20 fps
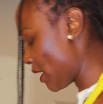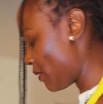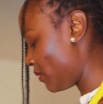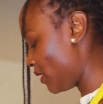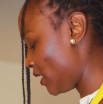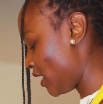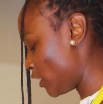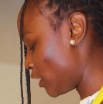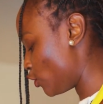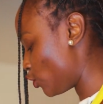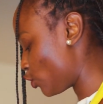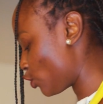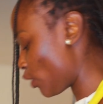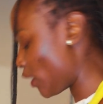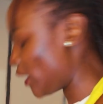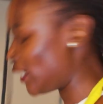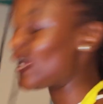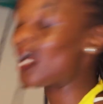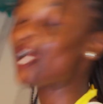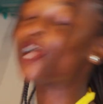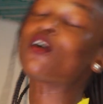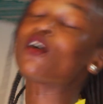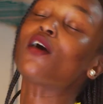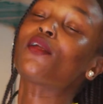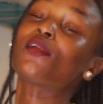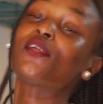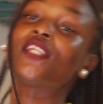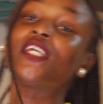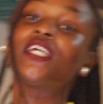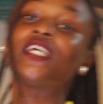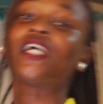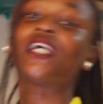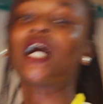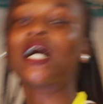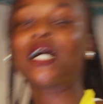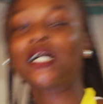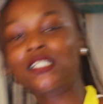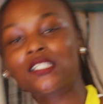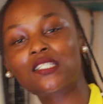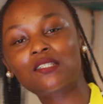I really enjoyed. I got on the
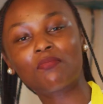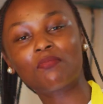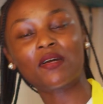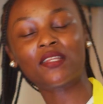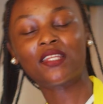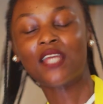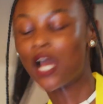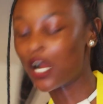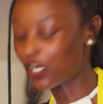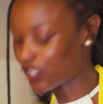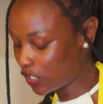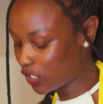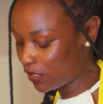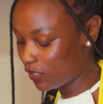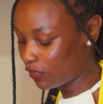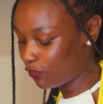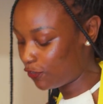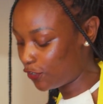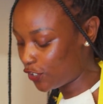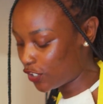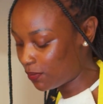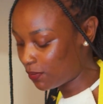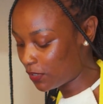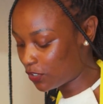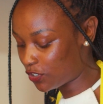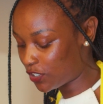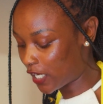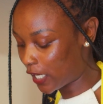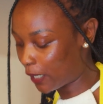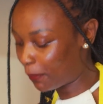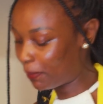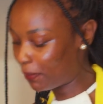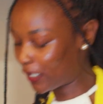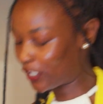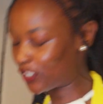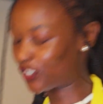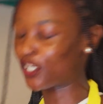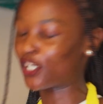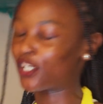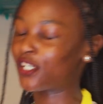yacht, but they actually refused me to take
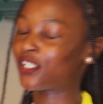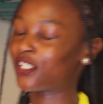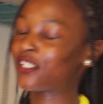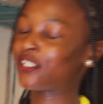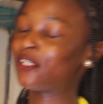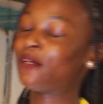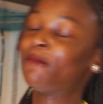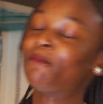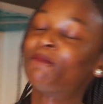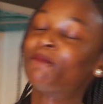pictures.